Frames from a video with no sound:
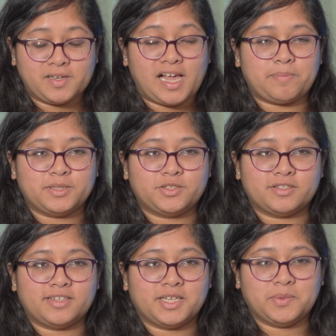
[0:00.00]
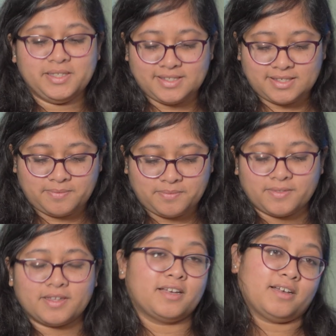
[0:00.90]
will happen to the liquids?
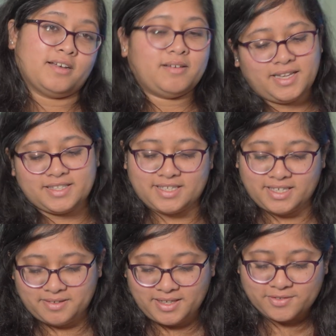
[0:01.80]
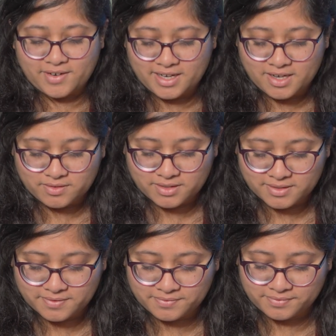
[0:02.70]
Let's see, let's find
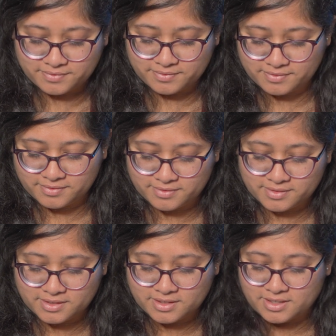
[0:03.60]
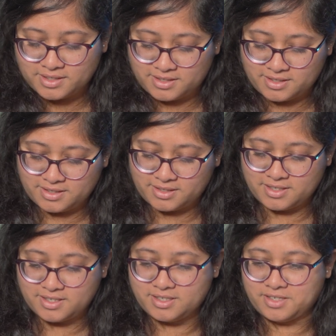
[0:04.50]
out.
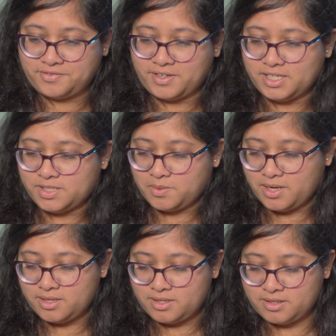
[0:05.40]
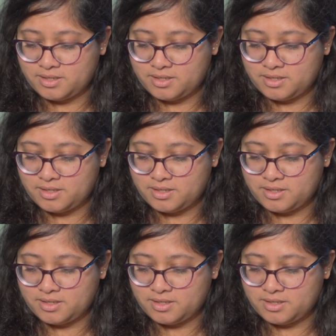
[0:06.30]
This is the first one,